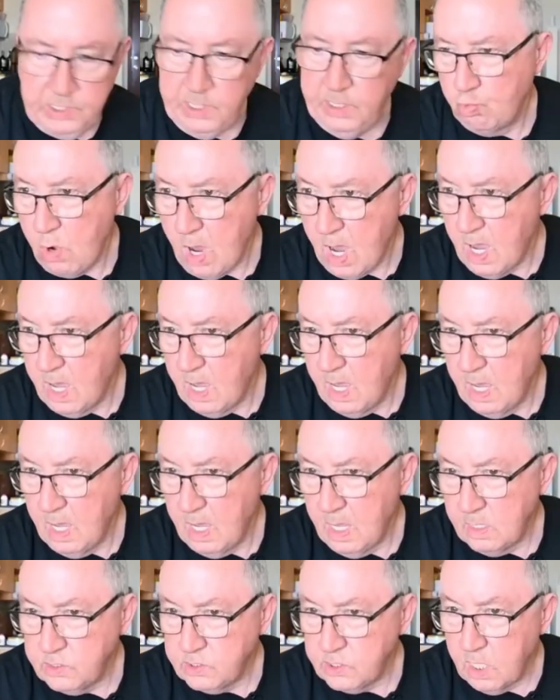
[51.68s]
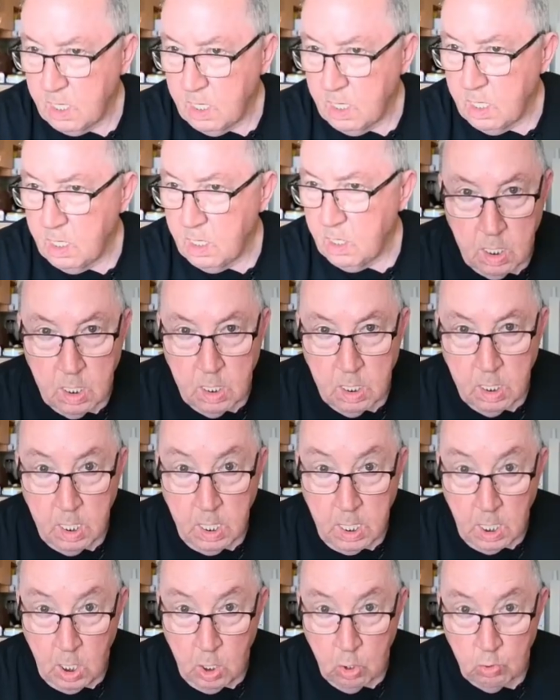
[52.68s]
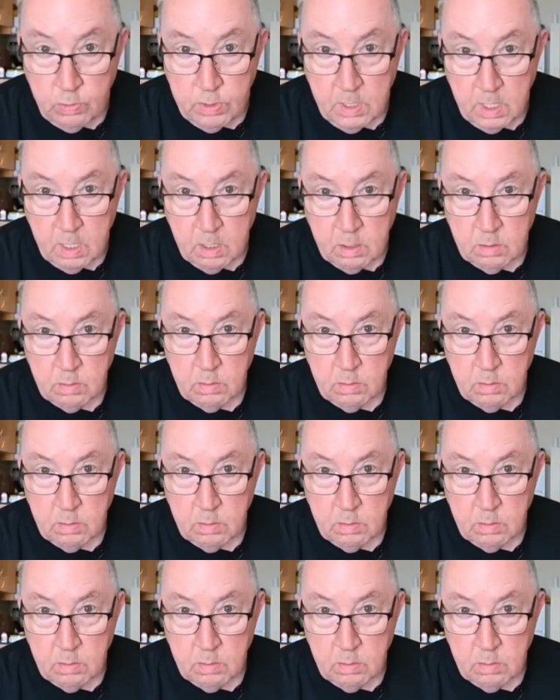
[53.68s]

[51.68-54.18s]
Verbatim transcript: Chick. Roger! Hello there.